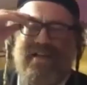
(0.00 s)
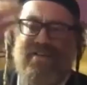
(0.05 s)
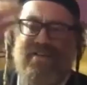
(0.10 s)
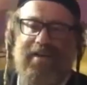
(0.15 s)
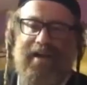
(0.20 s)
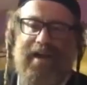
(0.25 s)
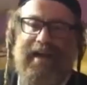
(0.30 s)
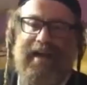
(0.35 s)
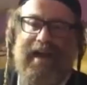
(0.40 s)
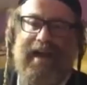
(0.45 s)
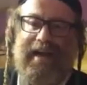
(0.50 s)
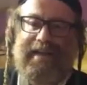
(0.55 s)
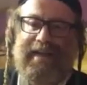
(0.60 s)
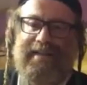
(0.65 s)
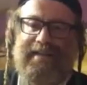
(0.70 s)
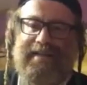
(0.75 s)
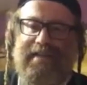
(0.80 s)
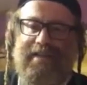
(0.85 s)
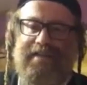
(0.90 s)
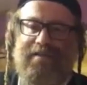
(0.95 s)
So I,
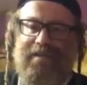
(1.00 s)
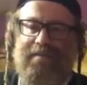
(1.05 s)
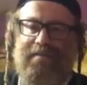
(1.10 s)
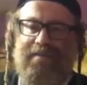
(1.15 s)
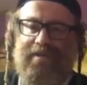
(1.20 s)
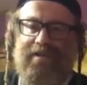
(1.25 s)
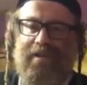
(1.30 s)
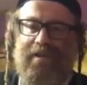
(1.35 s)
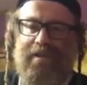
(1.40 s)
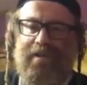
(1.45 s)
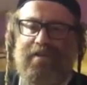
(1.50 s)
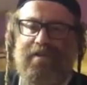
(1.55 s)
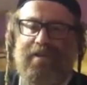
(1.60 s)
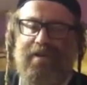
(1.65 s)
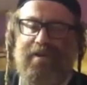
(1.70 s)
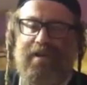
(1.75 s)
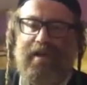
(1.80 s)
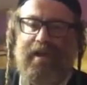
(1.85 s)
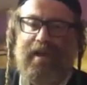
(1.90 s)
I said to him, so look,